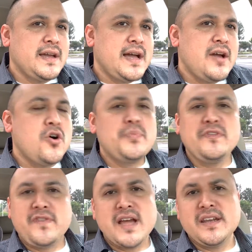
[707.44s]
I hope
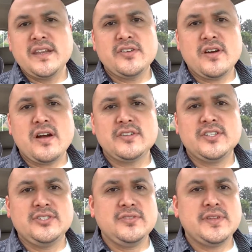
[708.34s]
you find it in your heart
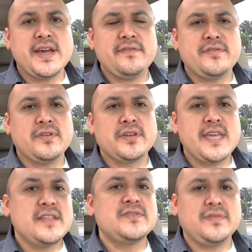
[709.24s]
to do that for
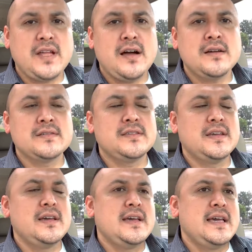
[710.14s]
Ken's vlogs.
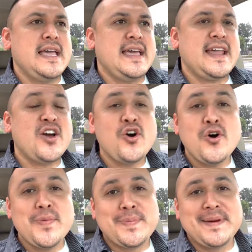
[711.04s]
And I
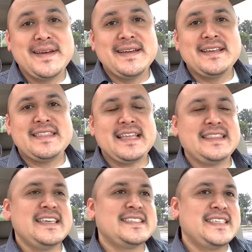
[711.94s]
hope
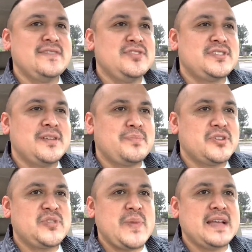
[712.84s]
that this gives you some
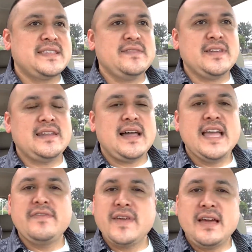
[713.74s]
perspective in
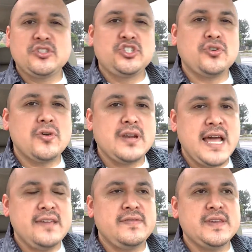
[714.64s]
life, how short
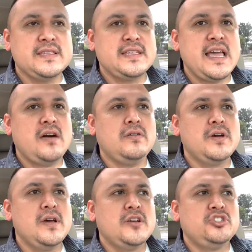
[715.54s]
life is and how
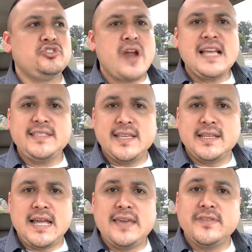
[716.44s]

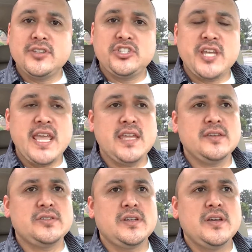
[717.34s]
drastic life can
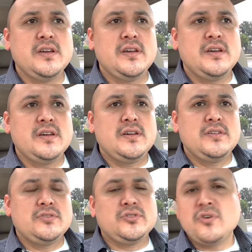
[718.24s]
change.
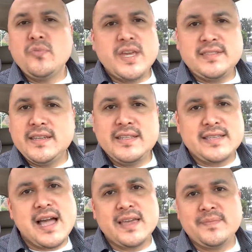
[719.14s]
So don't waste any
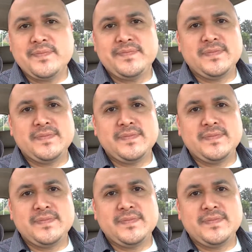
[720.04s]
time.